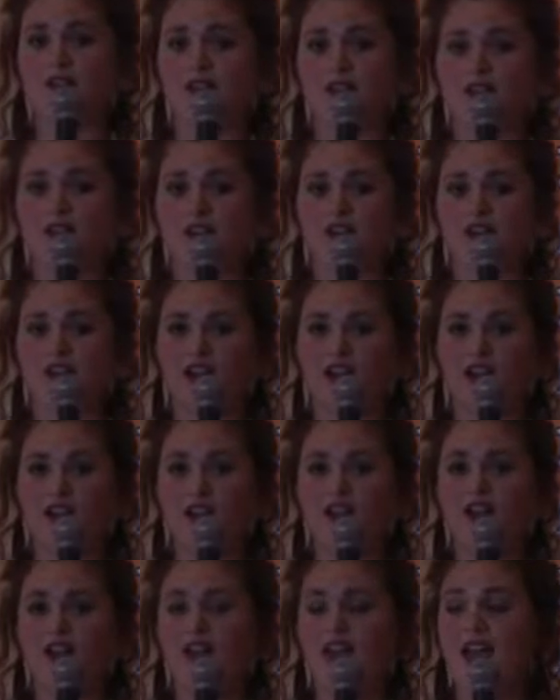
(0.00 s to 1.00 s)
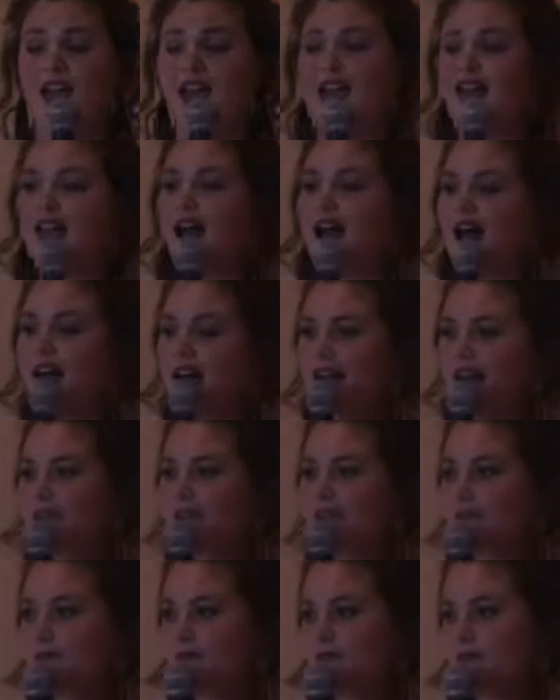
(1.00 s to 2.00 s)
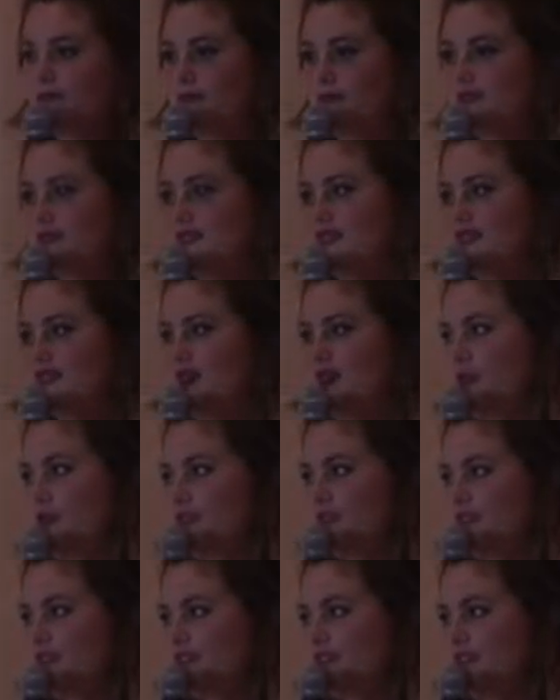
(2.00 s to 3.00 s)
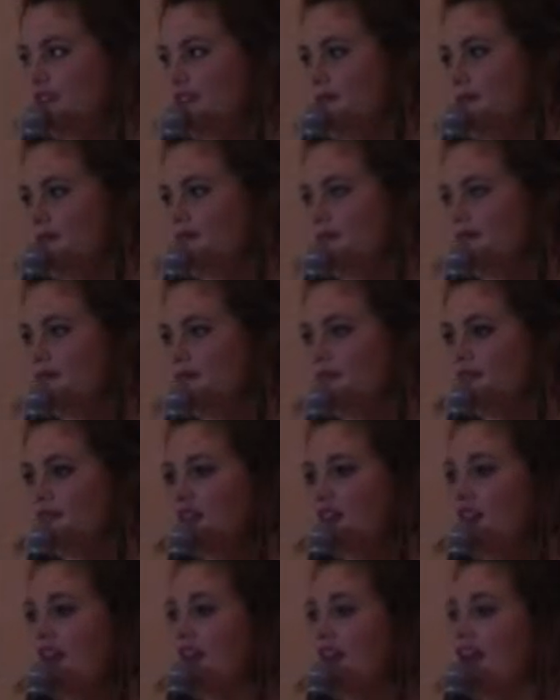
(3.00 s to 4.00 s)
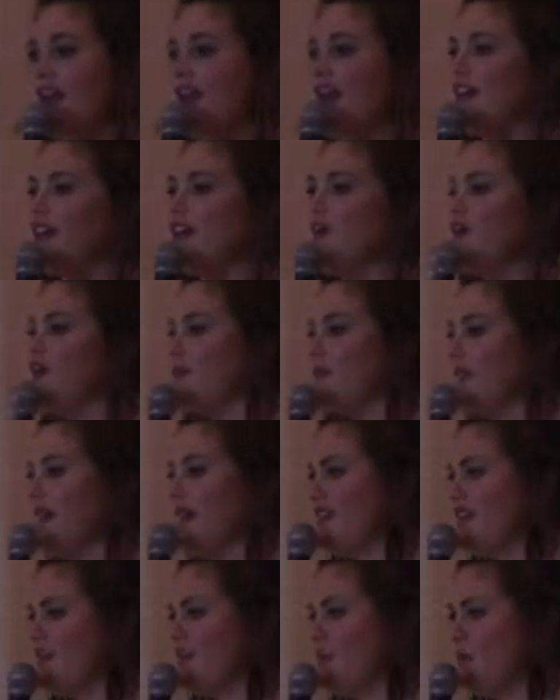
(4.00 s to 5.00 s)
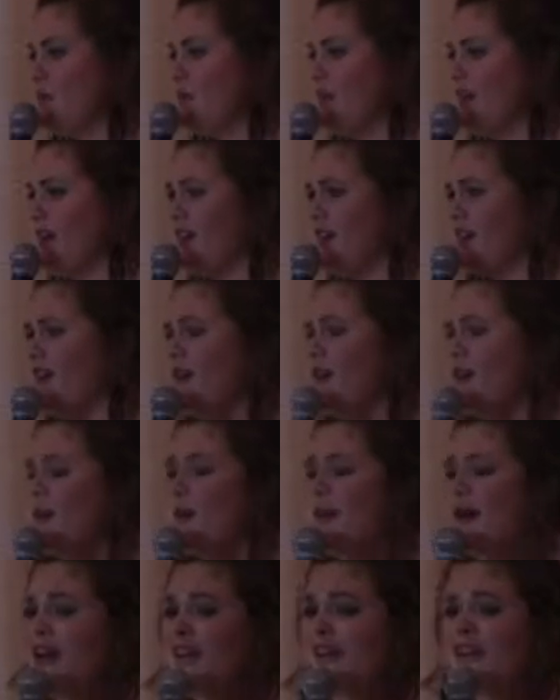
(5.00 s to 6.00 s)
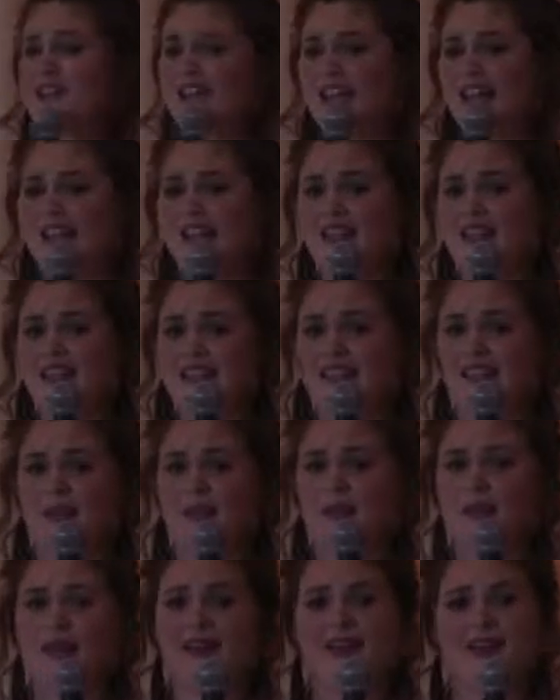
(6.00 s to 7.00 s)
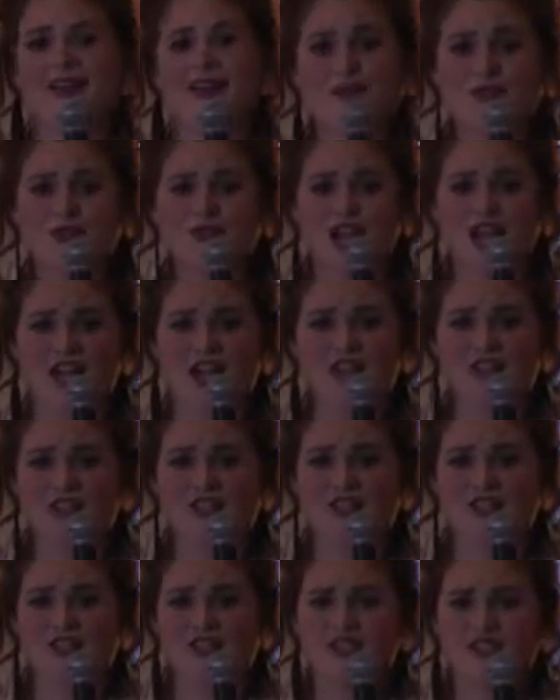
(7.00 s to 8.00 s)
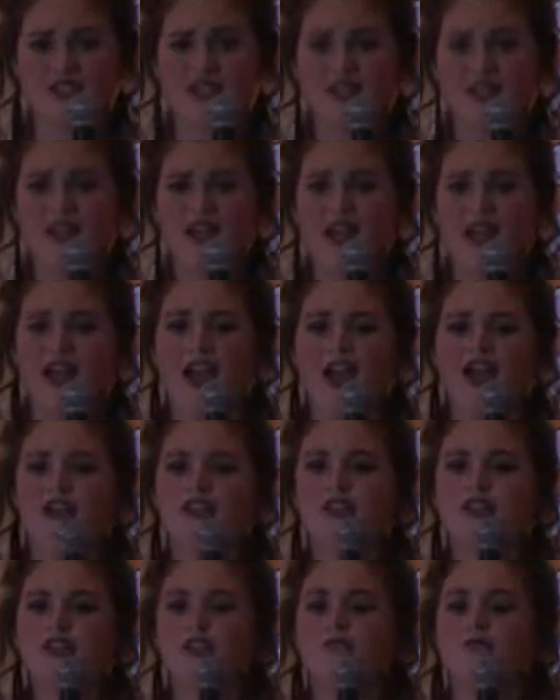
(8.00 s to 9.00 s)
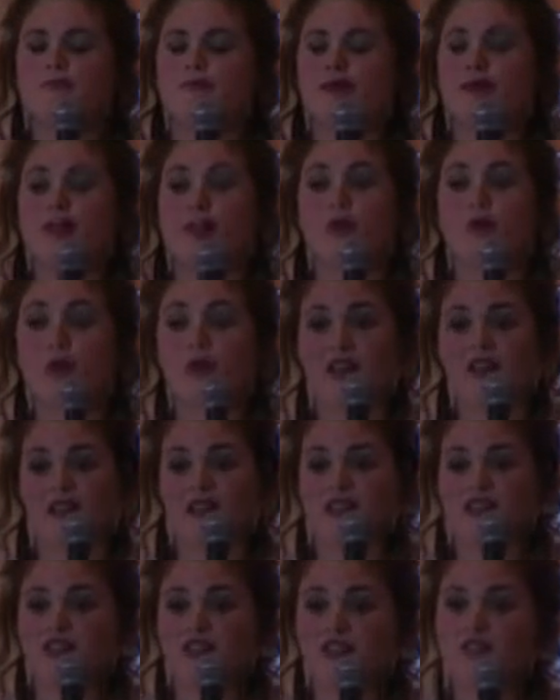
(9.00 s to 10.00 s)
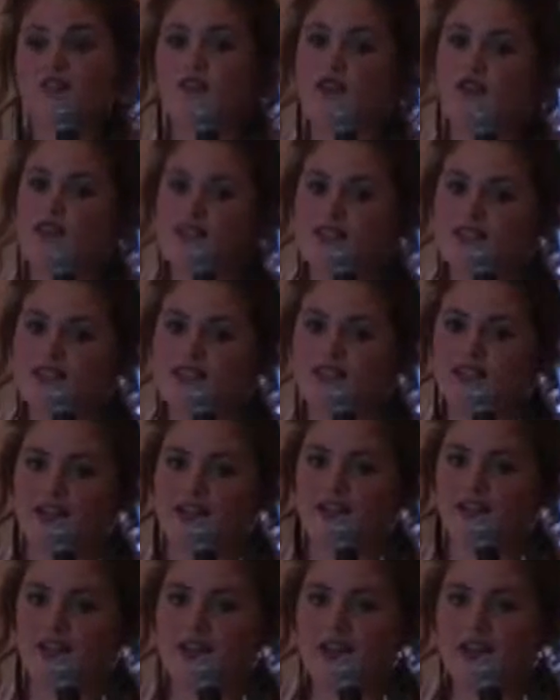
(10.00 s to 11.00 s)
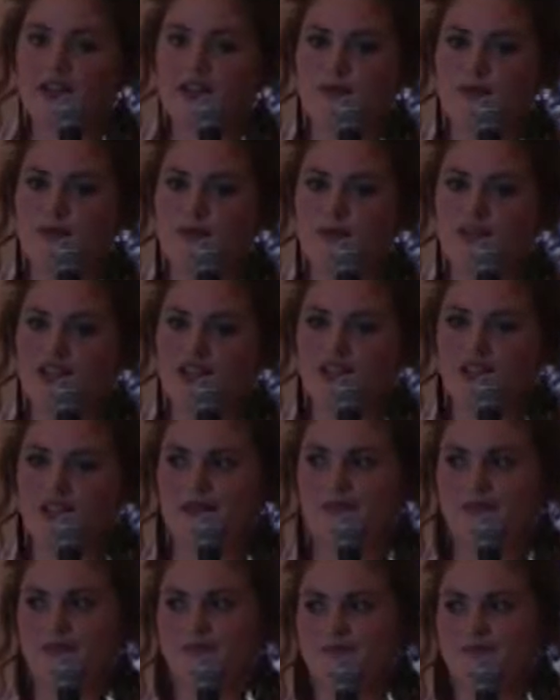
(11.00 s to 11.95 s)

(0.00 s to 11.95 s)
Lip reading: America great, and I must now do the same. And I can do my small part by recycling, picking up trash in the ditches, and just being willing to volunteer in my community.